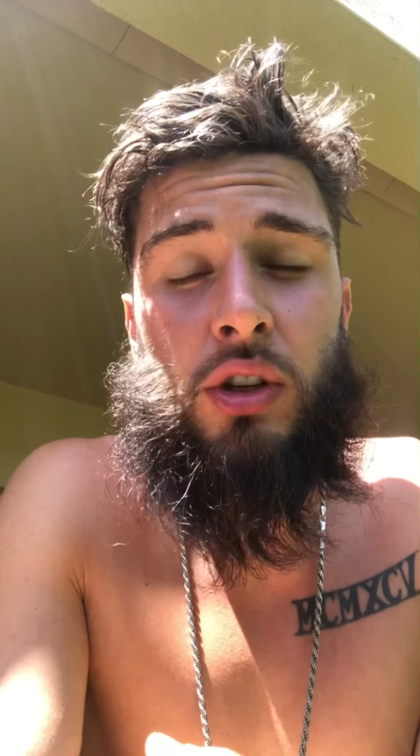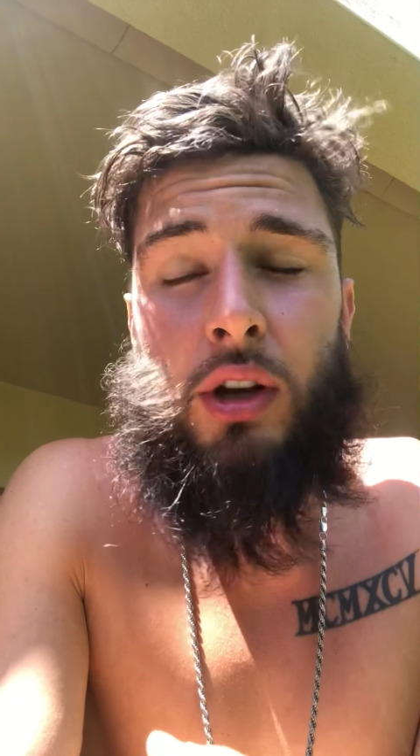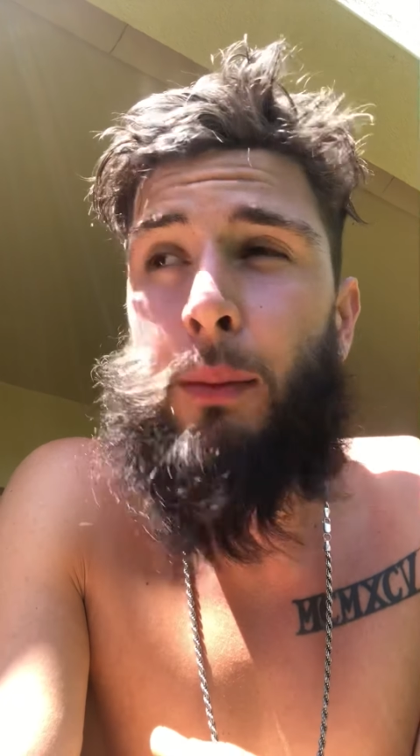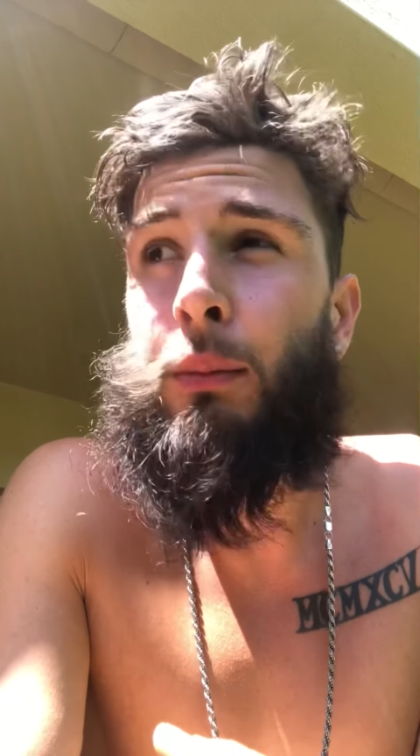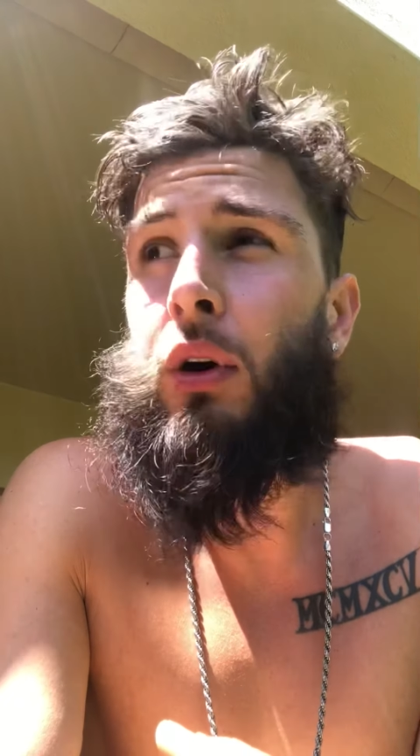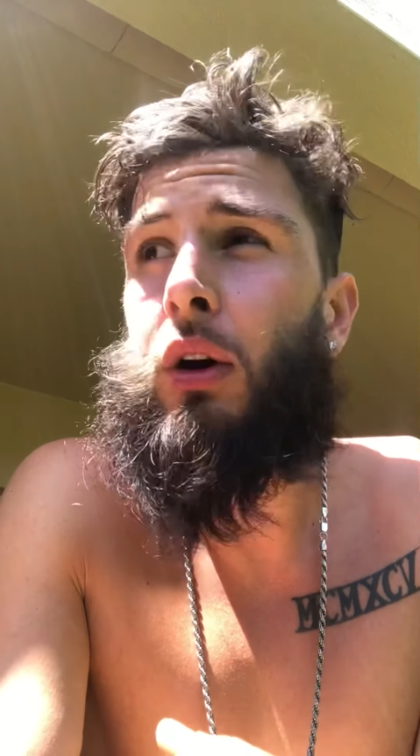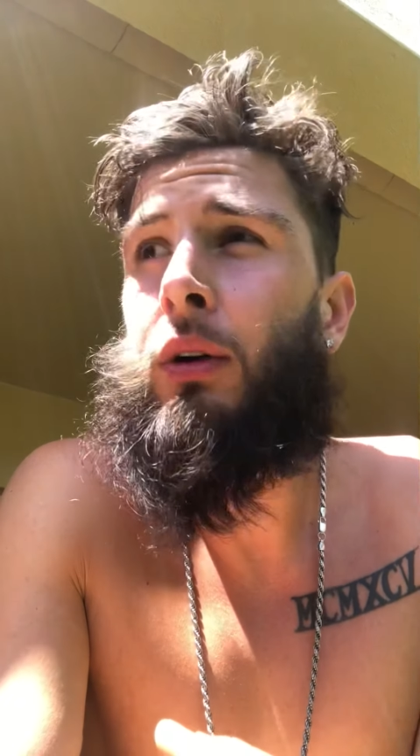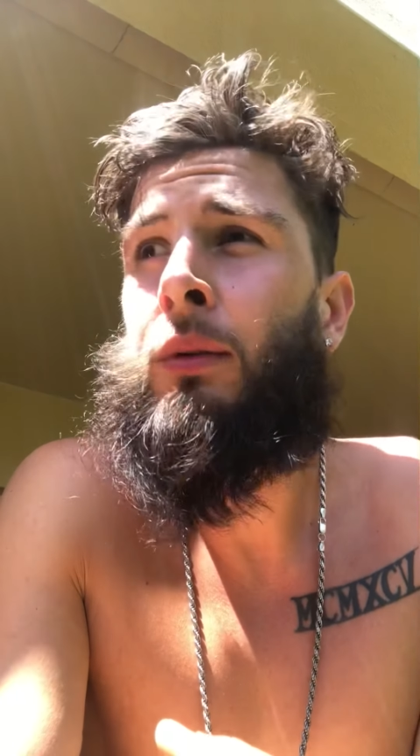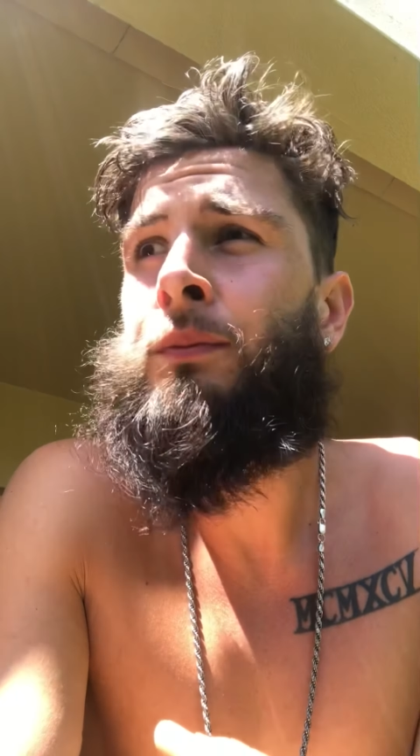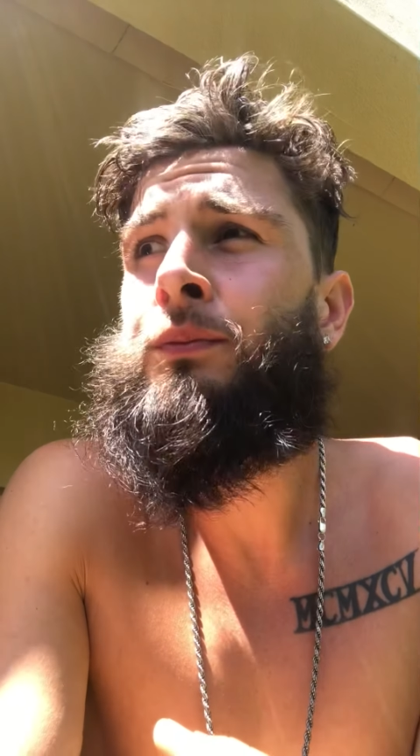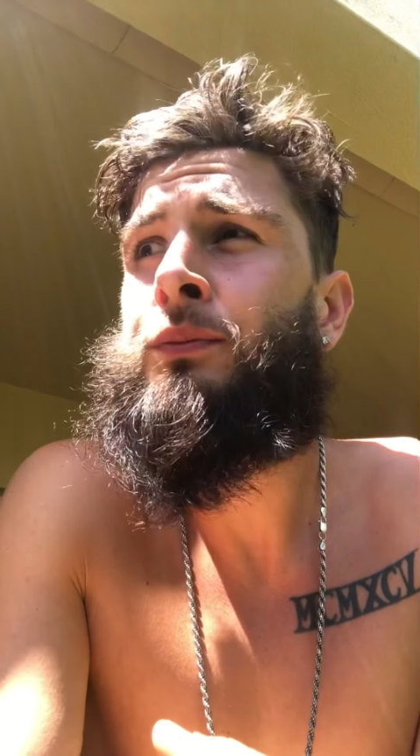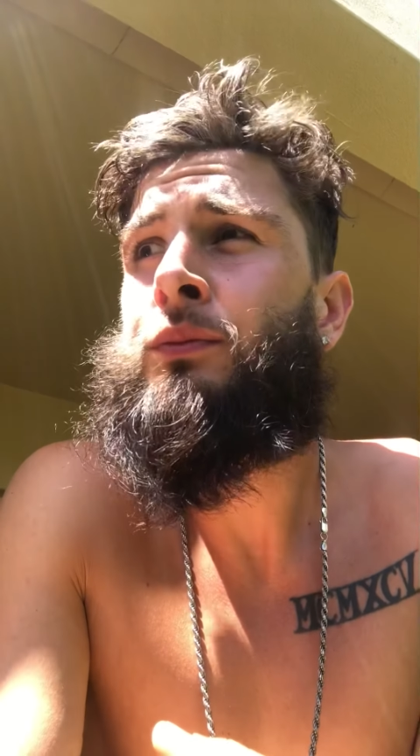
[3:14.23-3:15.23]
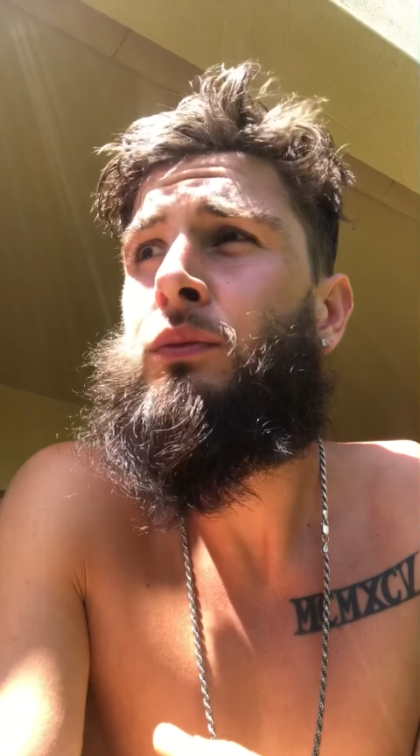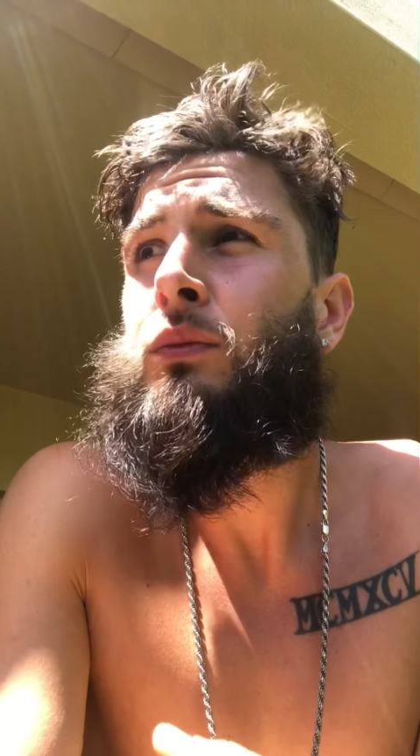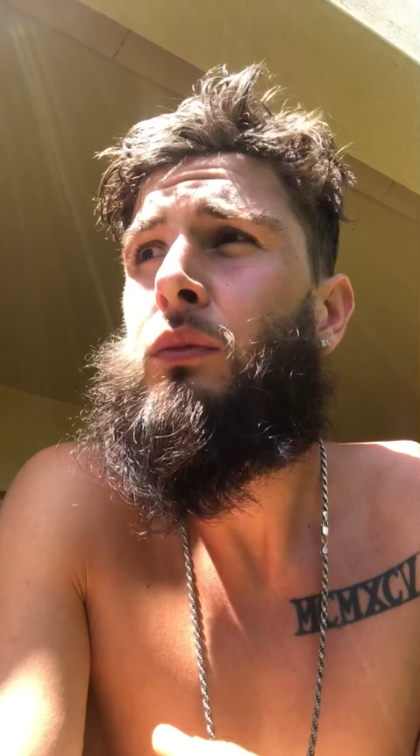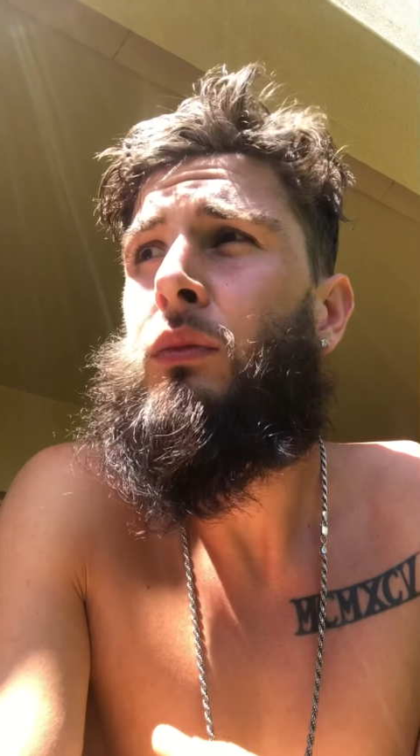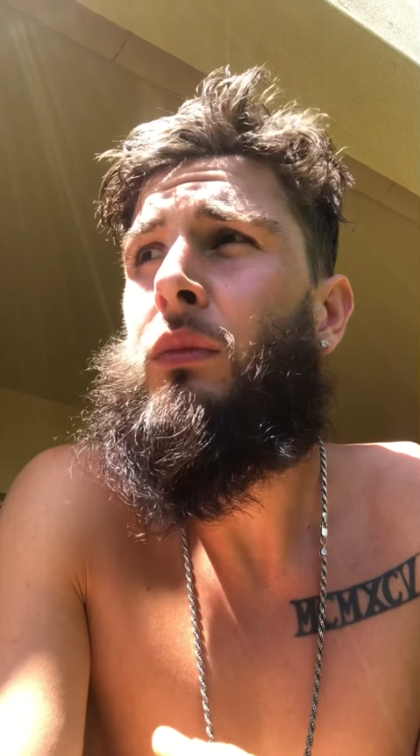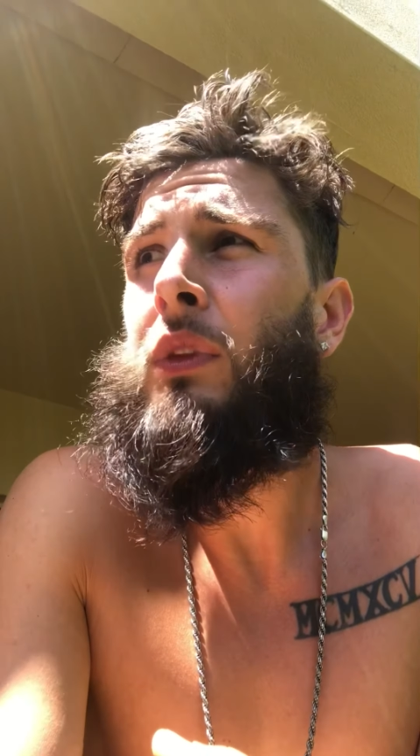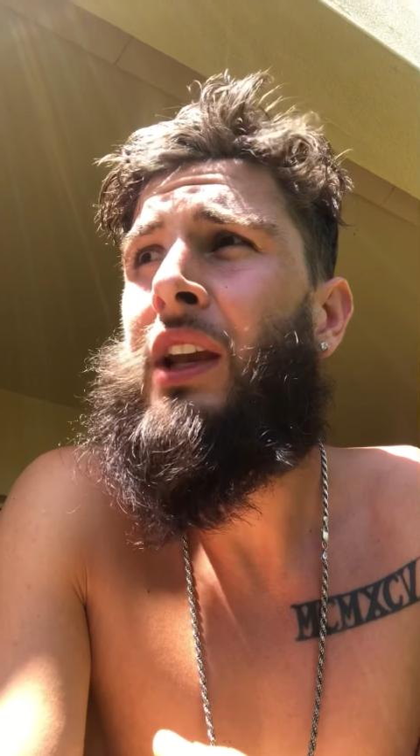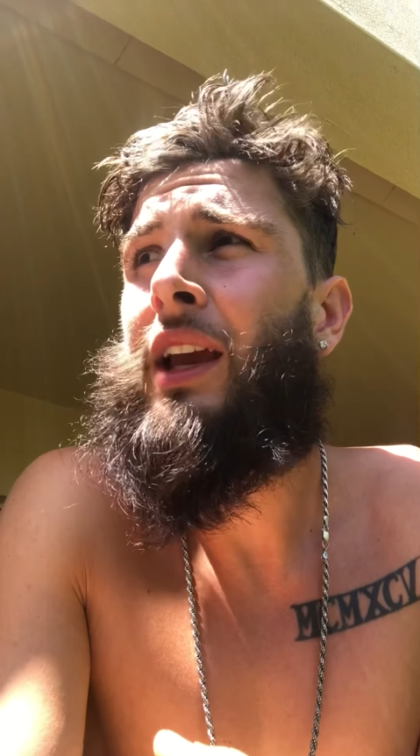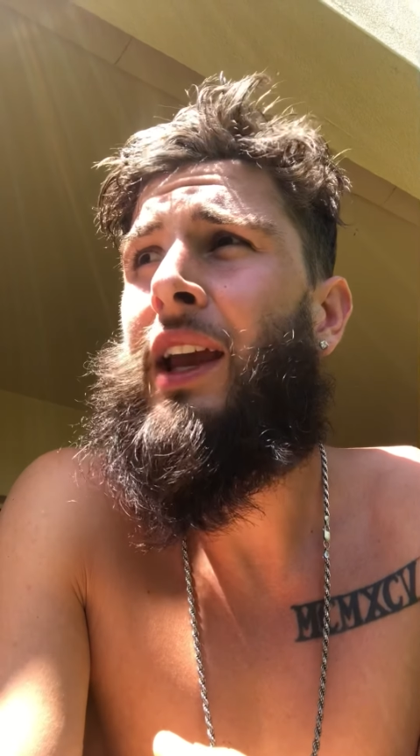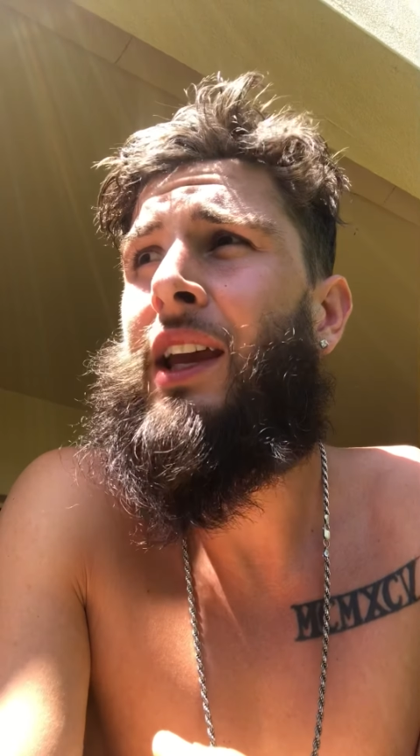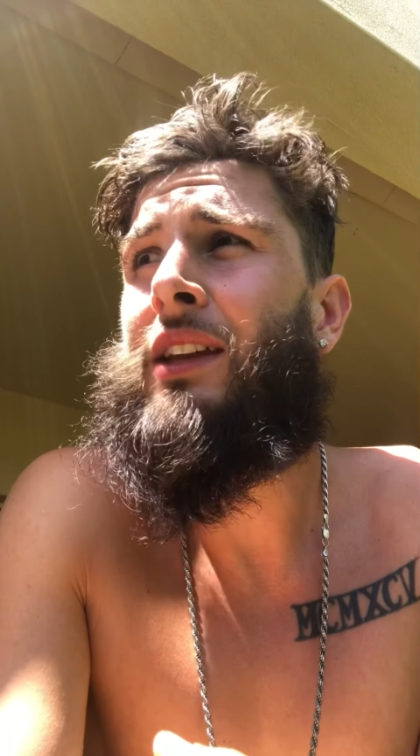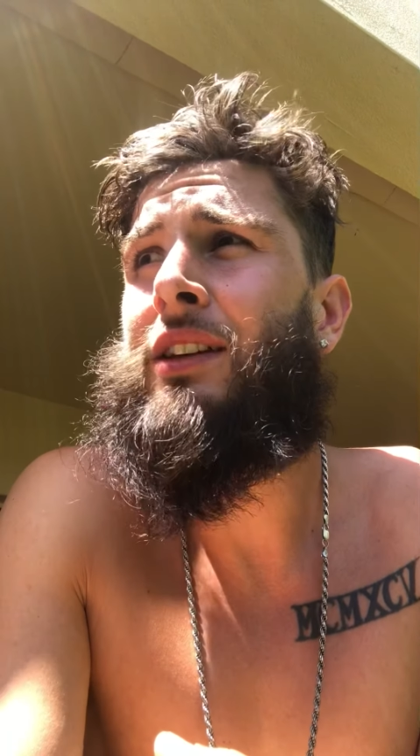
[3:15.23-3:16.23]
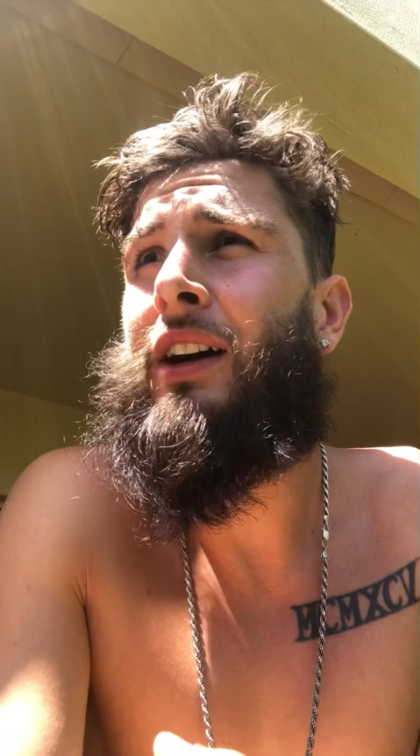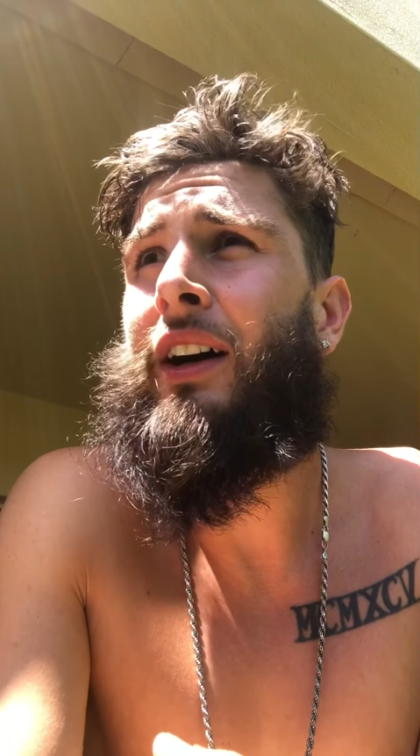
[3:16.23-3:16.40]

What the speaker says: number, and